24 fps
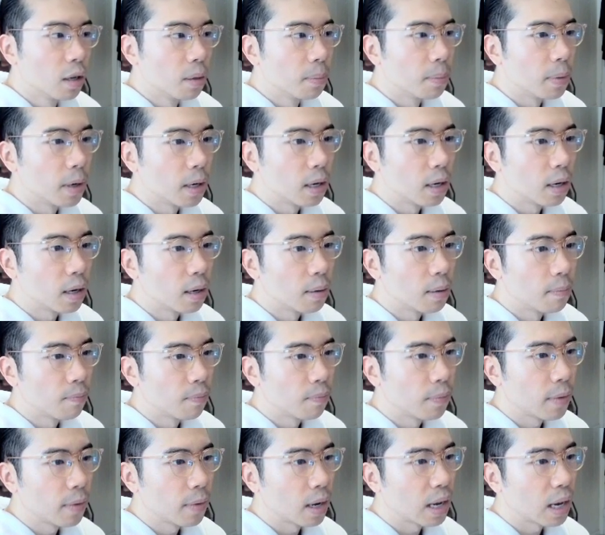But
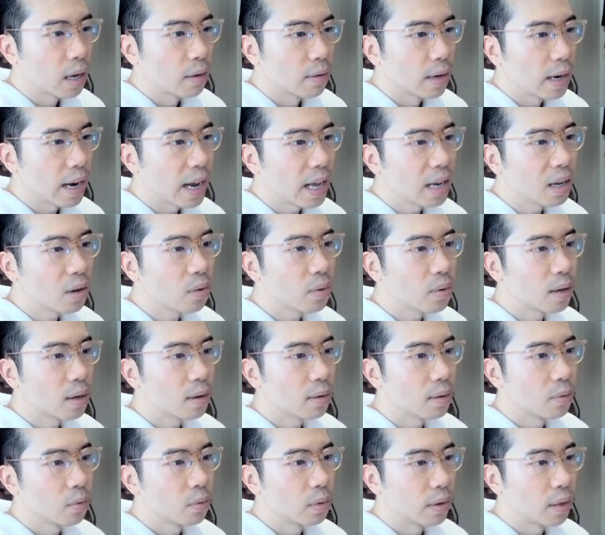again, right,
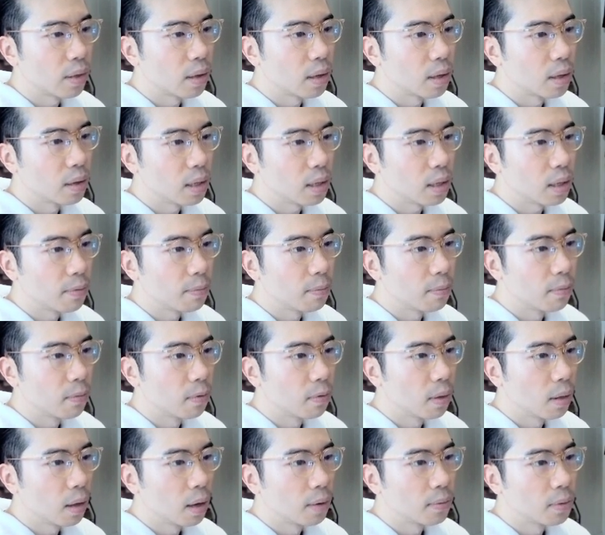anywhere within the
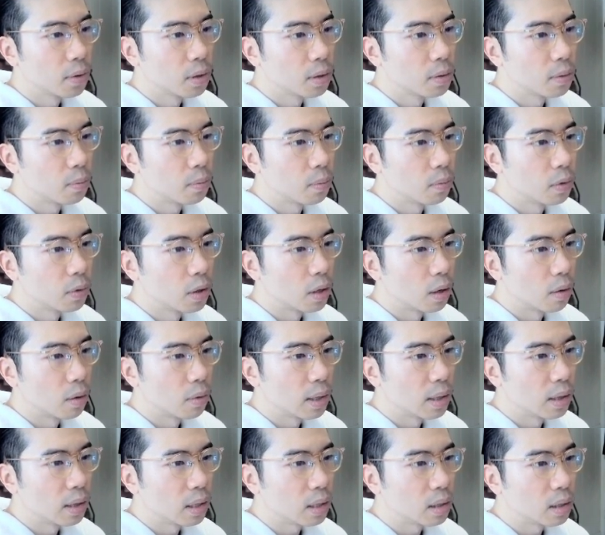levels, you know,
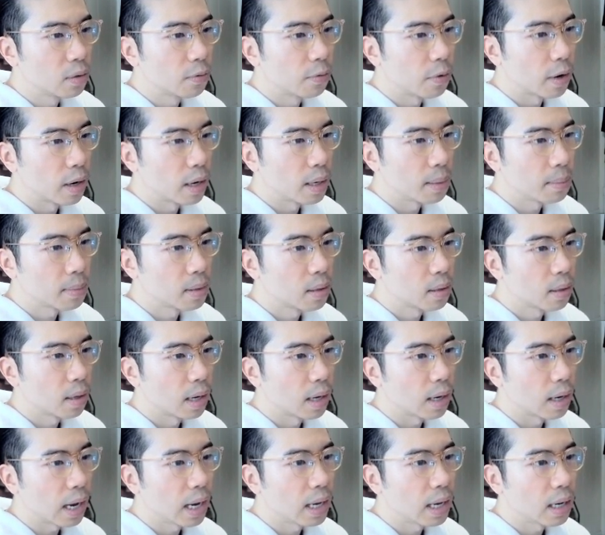in these frames,
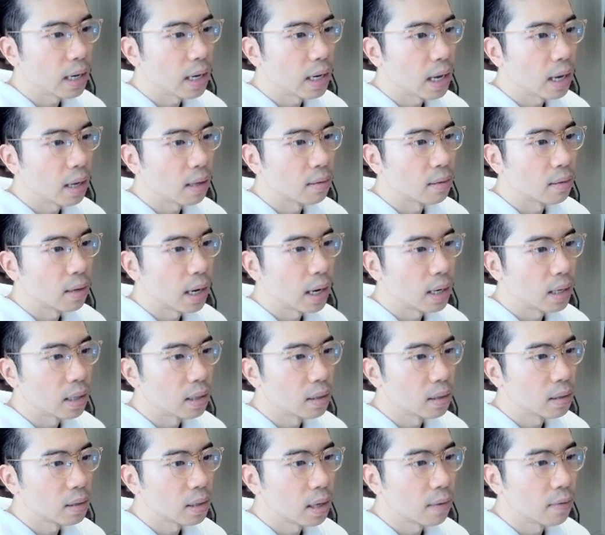like 88,
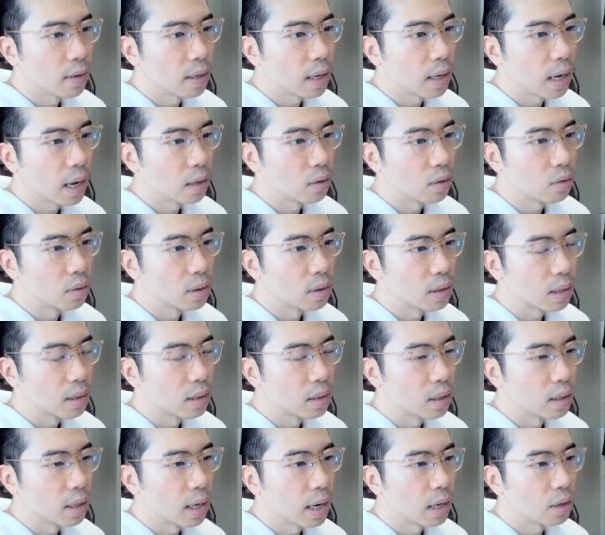90, 78 to
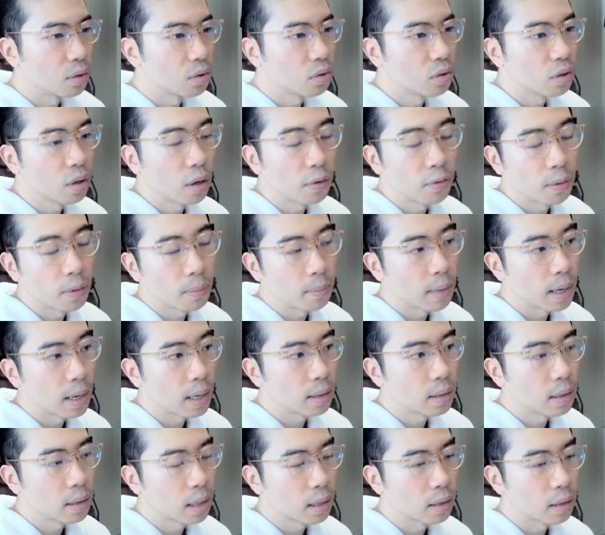69, you saw from my
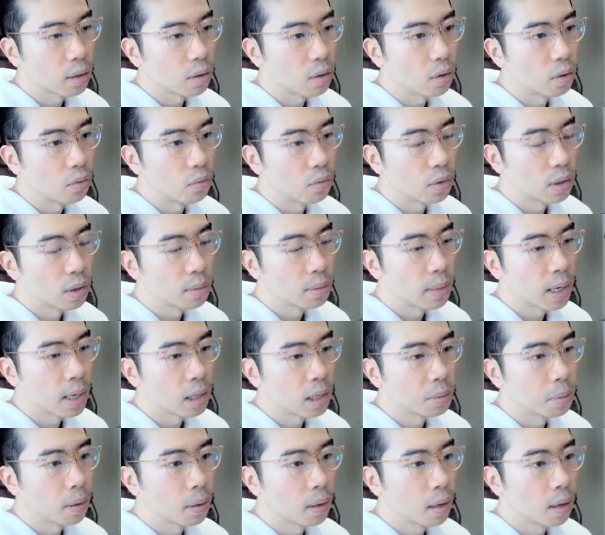technical risk
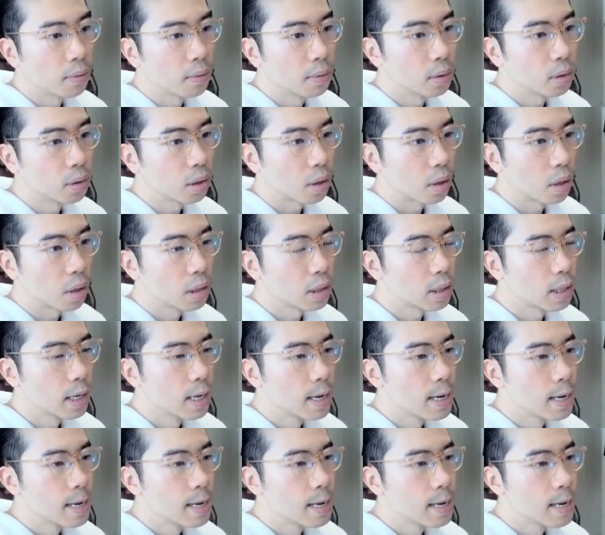management level charts,